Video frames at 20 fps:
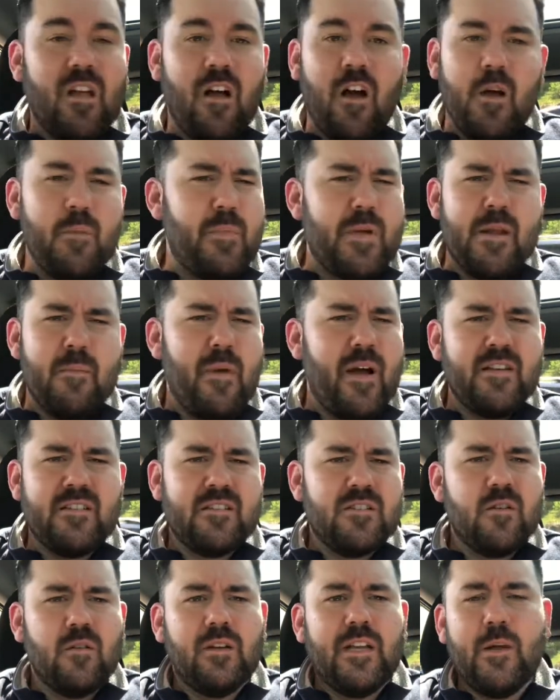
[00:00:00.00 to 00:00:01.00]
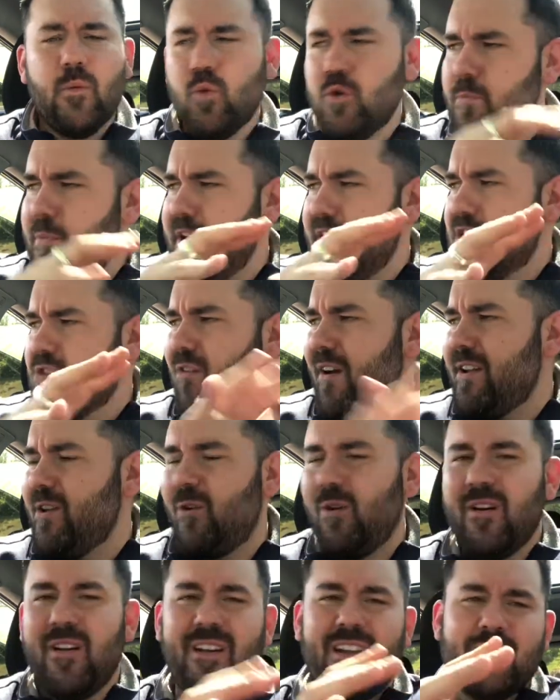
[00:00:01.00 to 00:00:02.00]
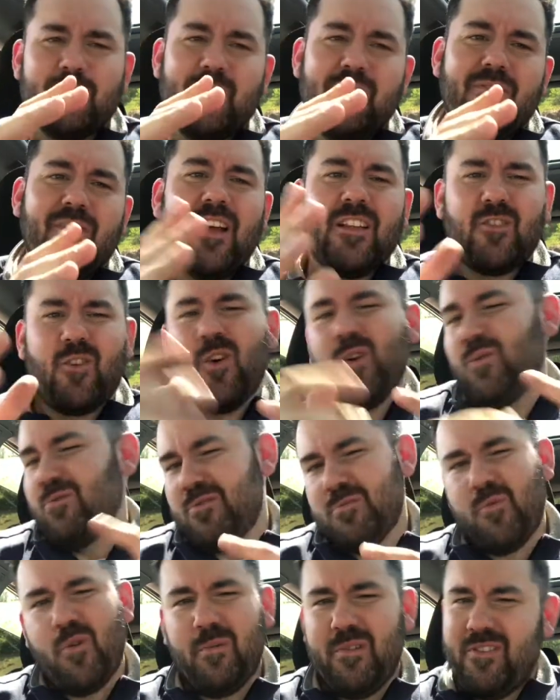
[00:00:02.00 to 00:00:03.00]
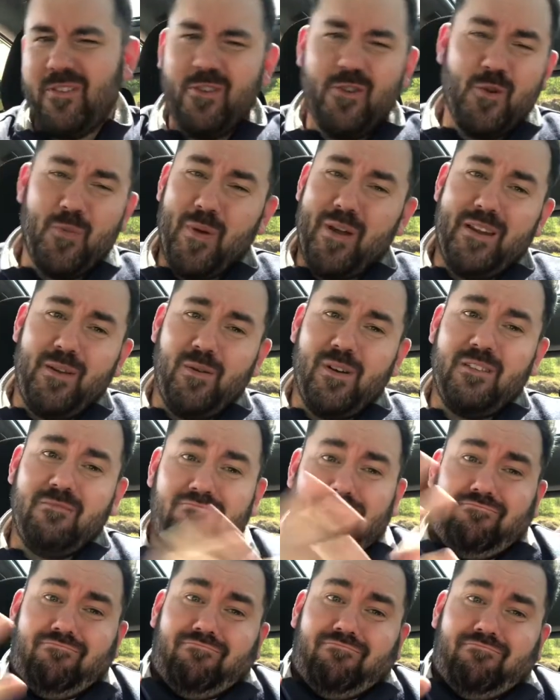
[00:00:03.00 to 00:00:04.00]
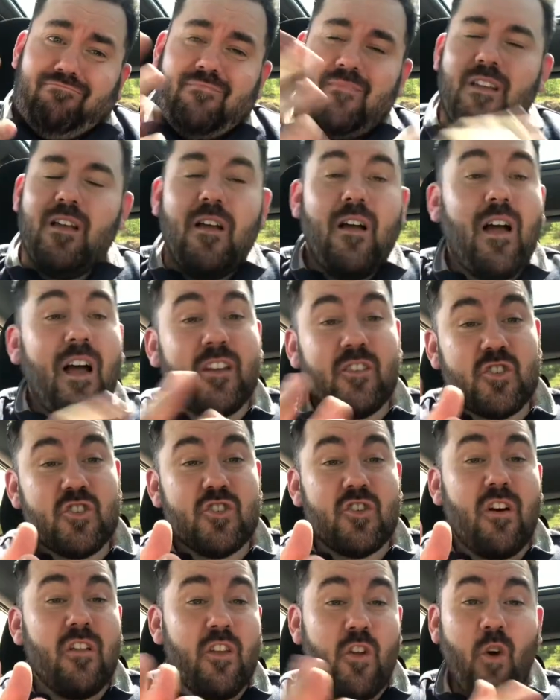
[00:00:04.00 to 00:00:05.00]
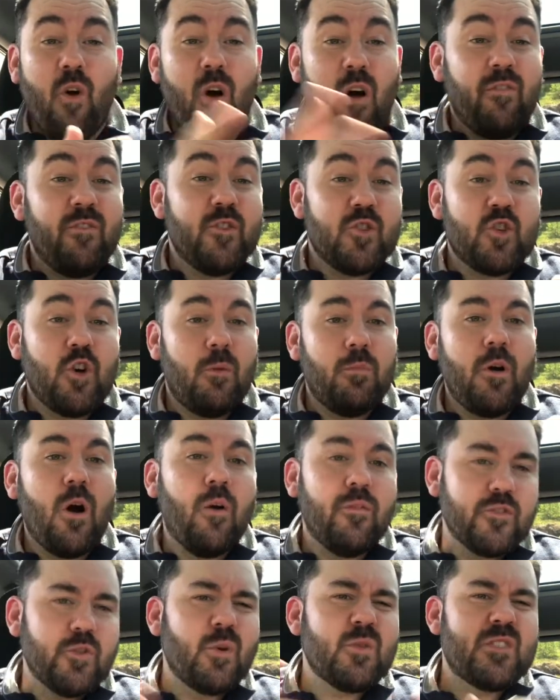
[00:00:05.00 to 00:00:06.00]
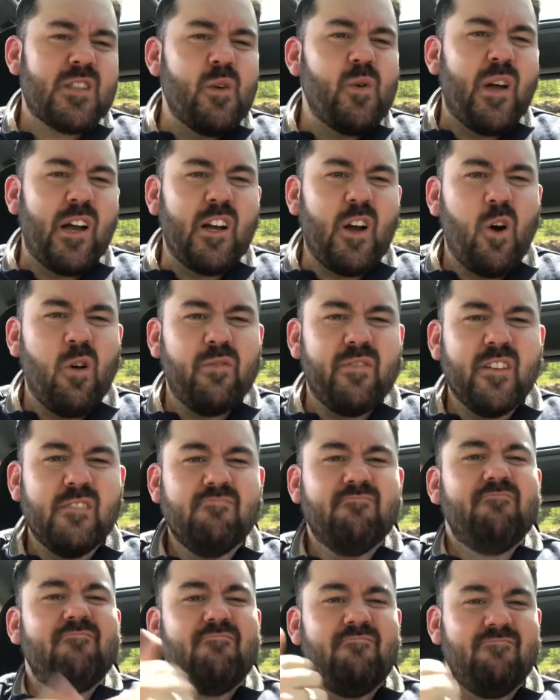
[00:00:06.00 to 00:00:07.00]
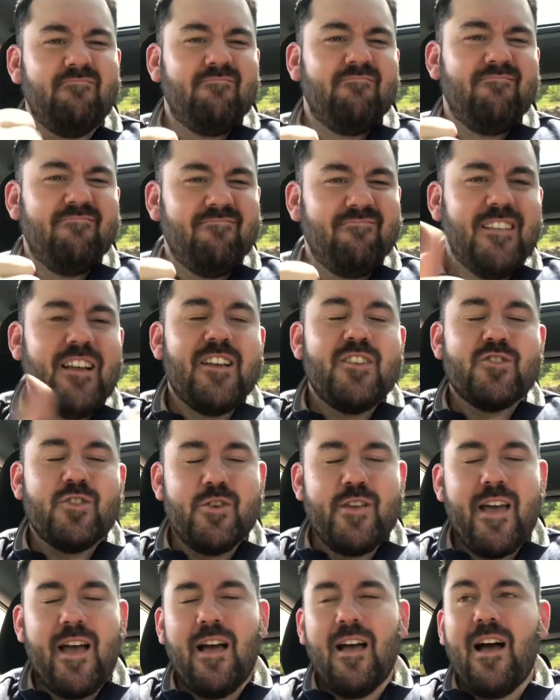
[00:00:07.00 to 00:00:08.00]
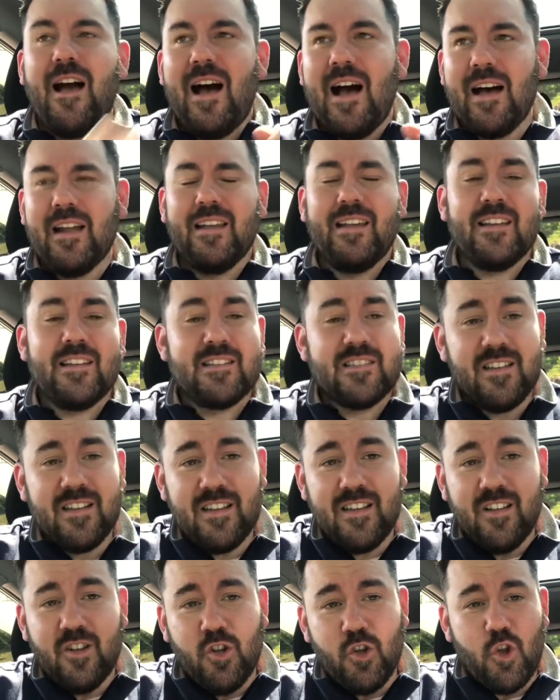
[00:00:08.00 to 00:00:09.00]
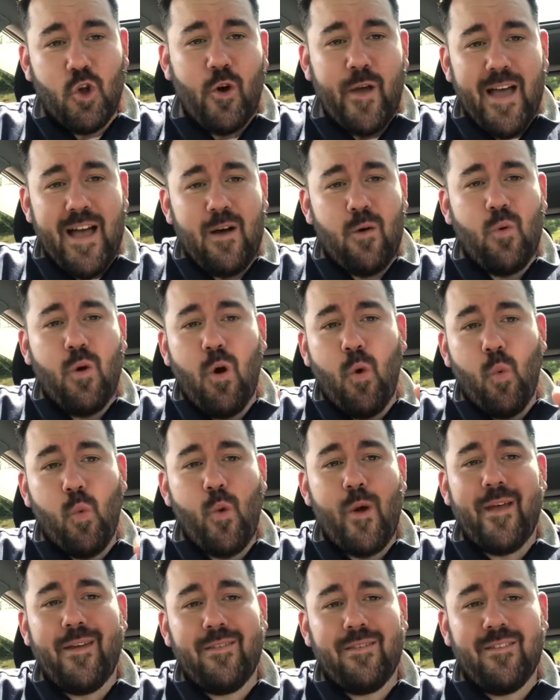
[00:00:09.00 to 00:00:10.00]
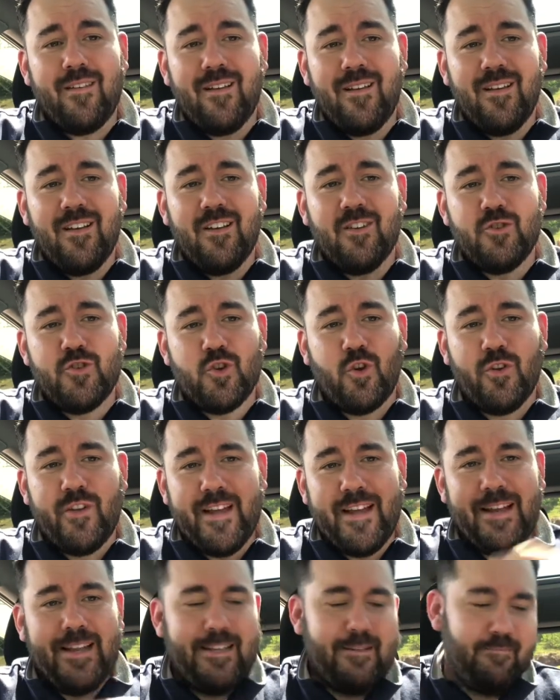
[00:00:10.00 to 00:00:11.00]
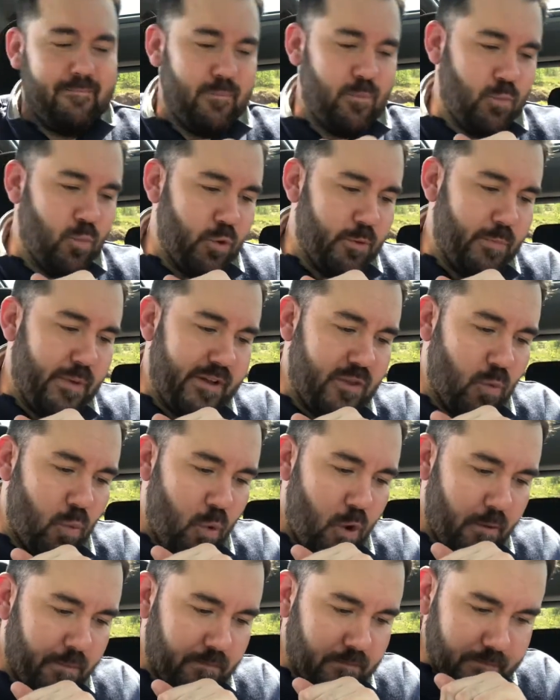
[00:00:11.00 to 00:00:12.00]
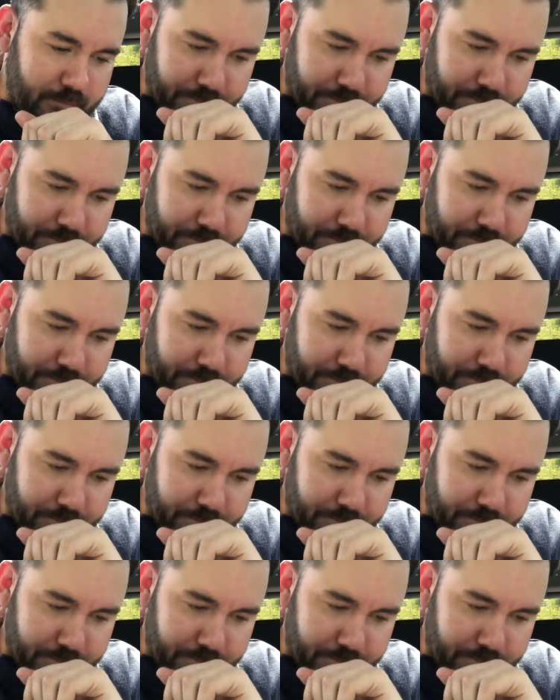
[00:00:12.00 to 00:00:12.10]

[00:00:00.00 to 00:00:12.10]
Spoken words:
It'd be an amazing night. It would be a great night. And let's be fair, Tiger Woods would probably turn up anyway. And I'd start the night off at Top Golf, so I'll still get golf in. So yeah, Alex, night out with John Daly would be the one.